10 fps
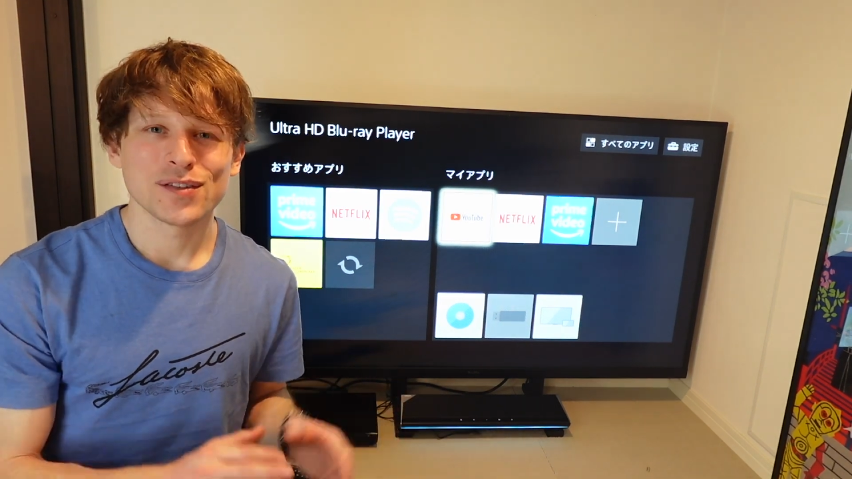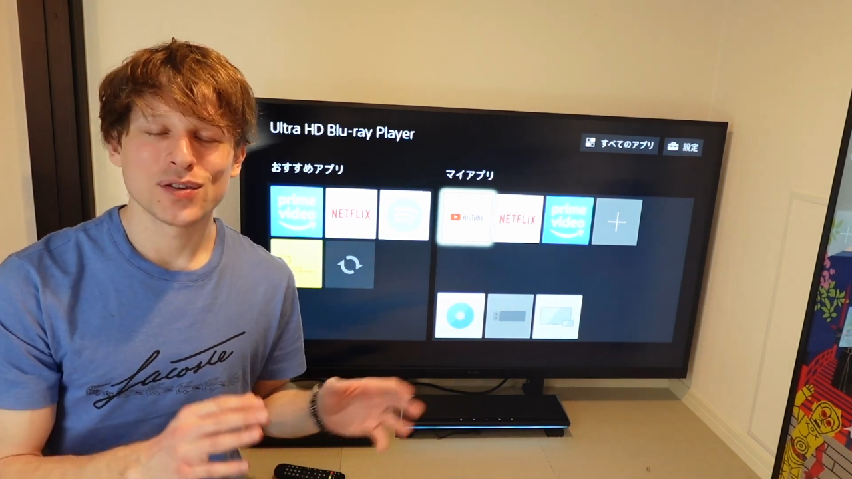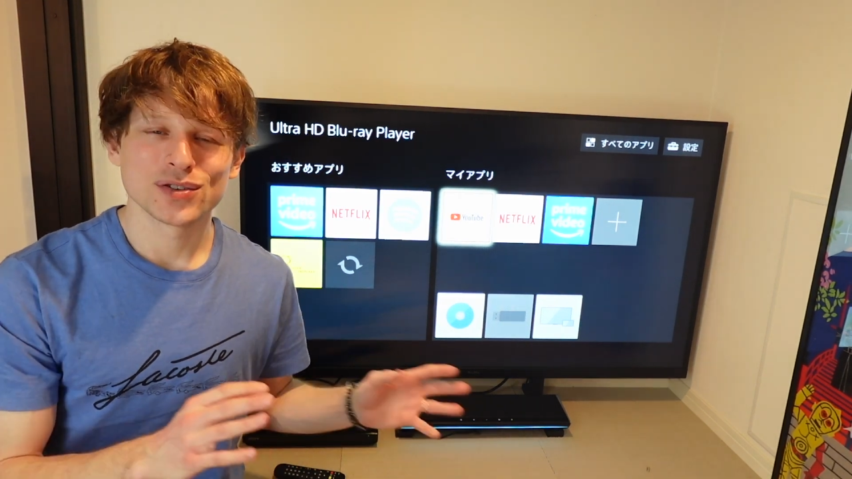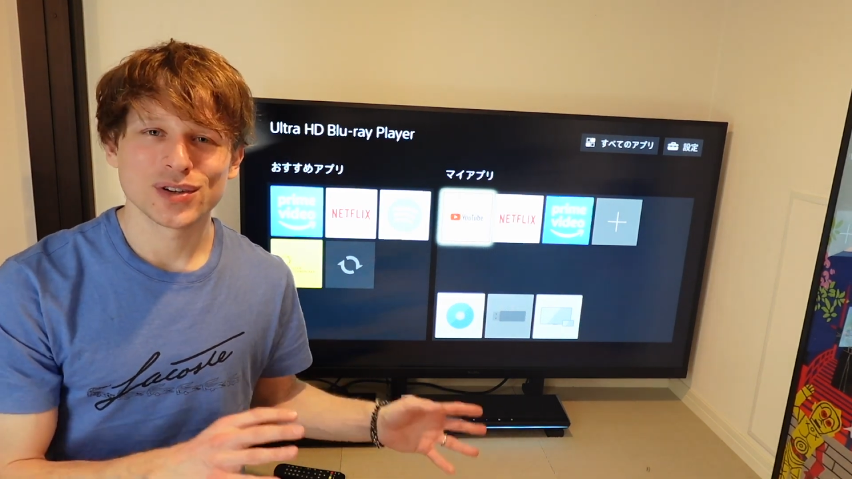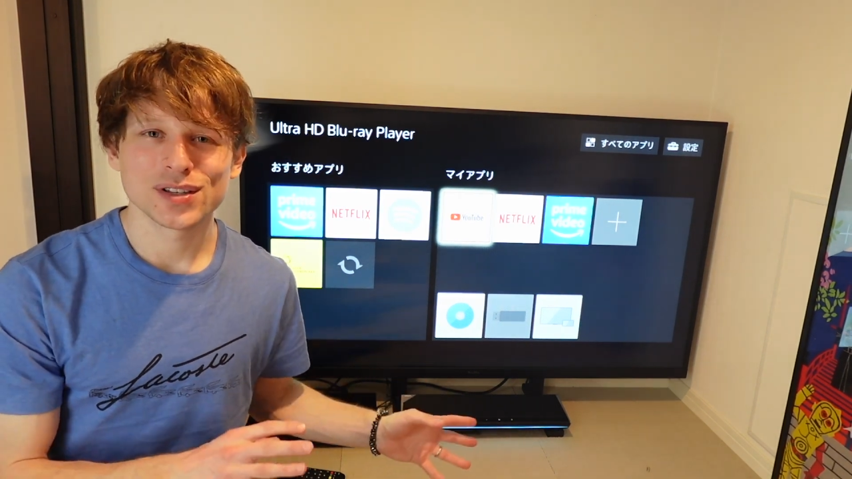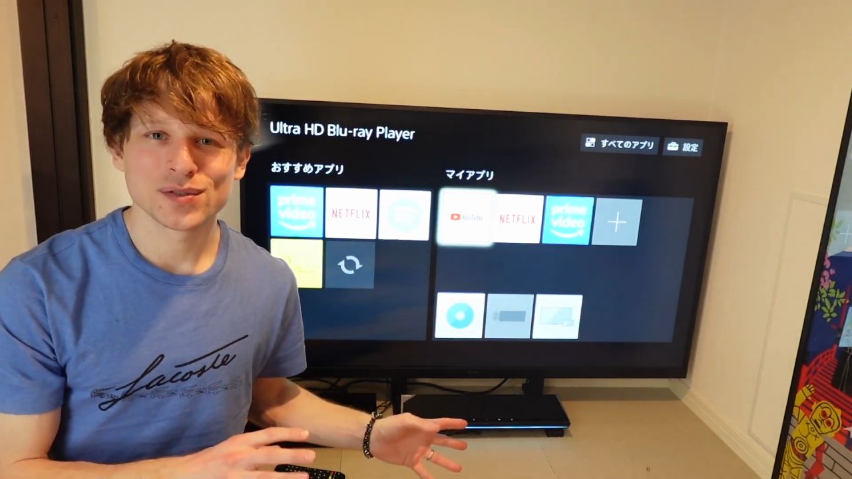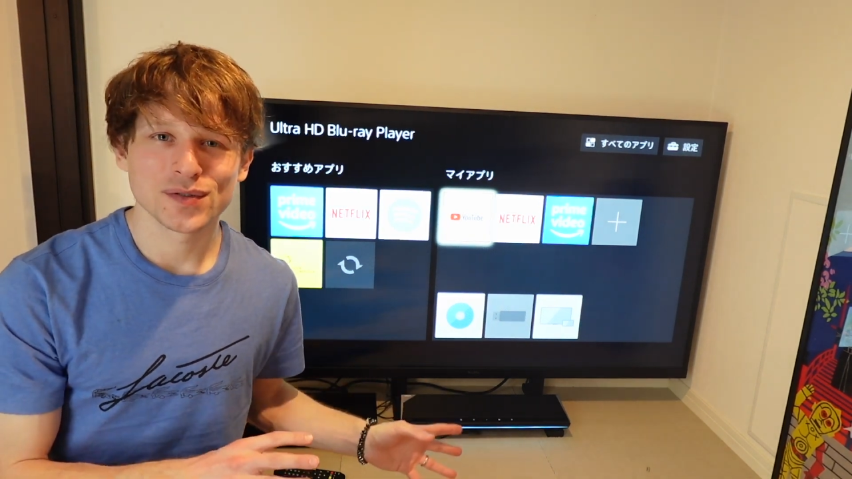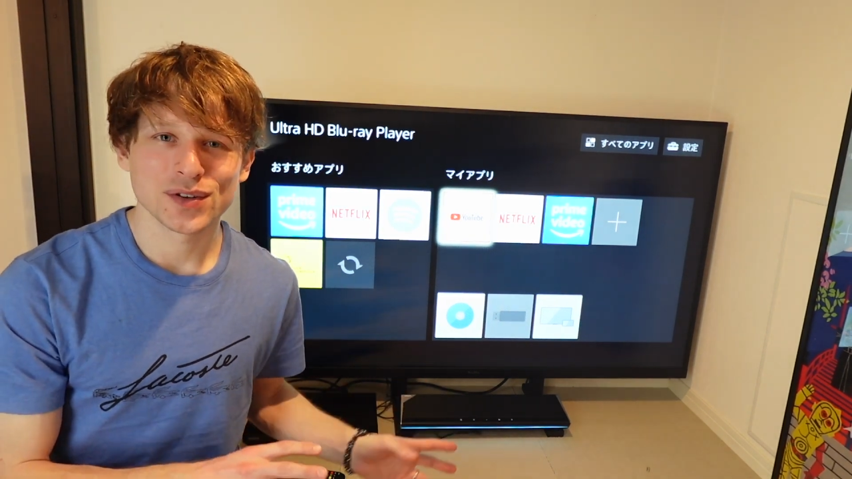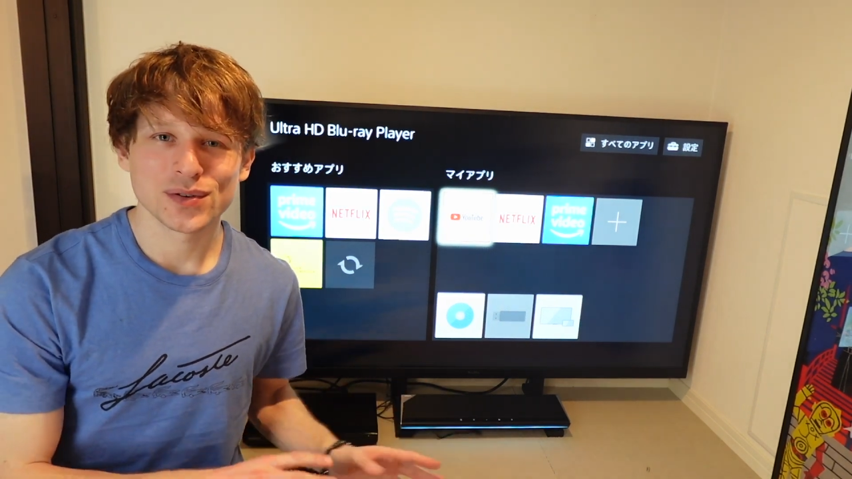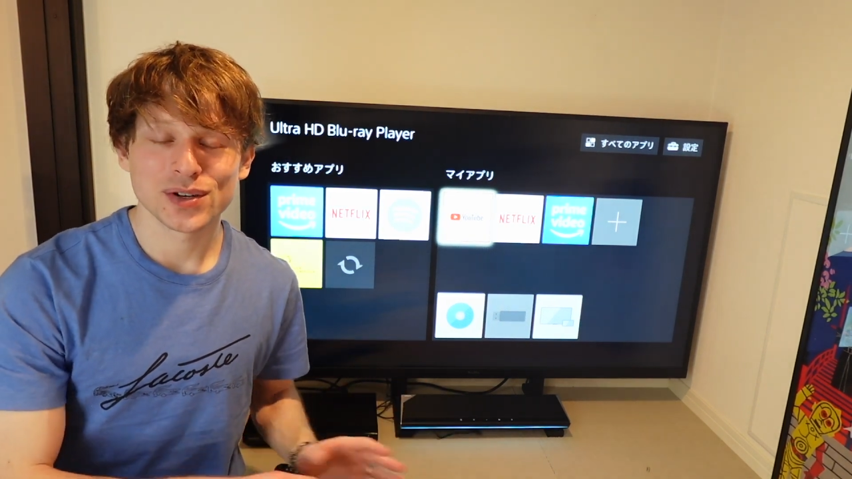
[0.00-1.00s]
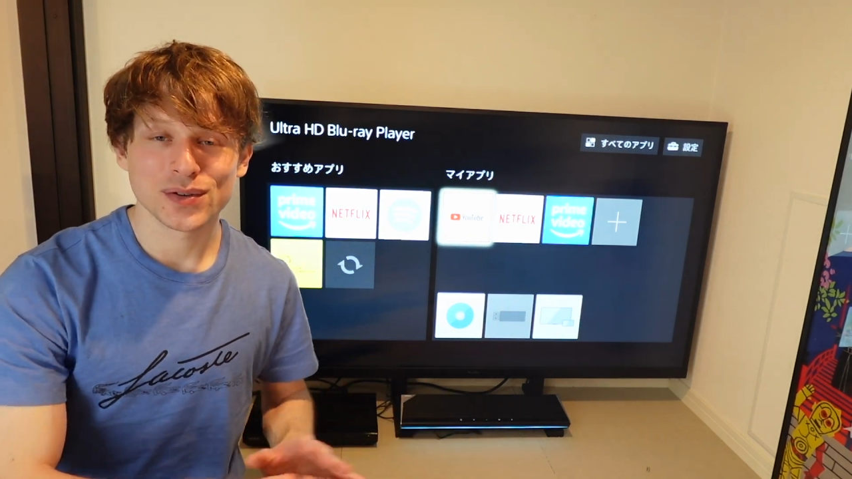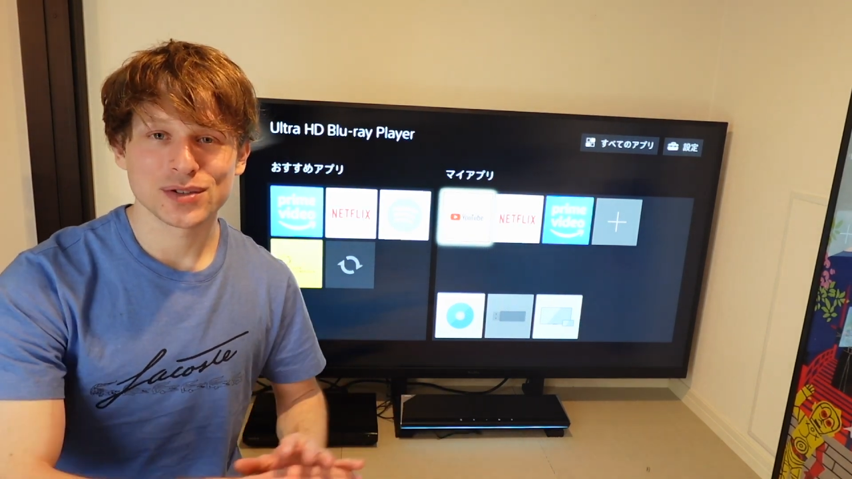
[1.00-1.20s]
If you enjoyed this review and you're